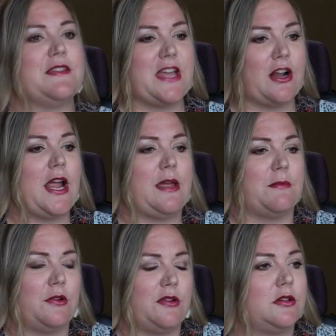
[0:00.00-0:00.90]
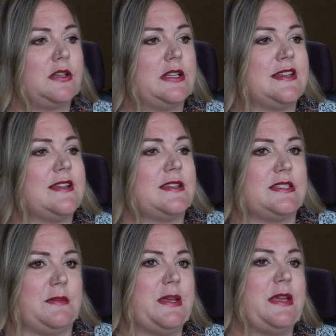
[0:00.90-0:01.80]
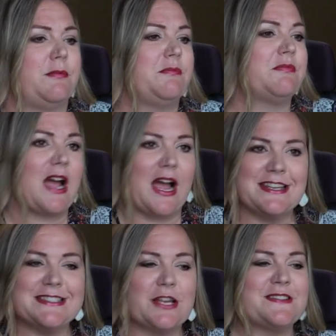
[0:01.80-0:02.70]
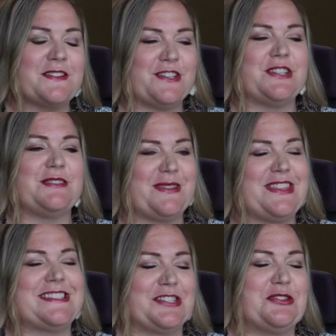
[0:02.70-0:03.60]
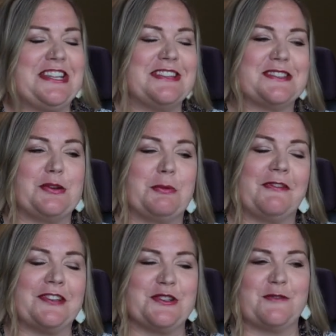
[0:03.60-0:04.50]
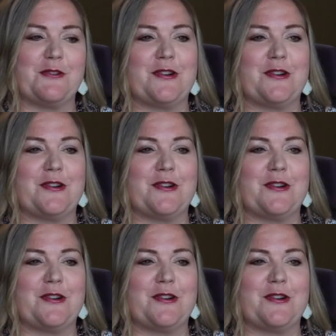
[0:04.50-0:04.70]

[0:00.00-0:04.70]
they're able to be kind of self sufficient, but they still need supervision, of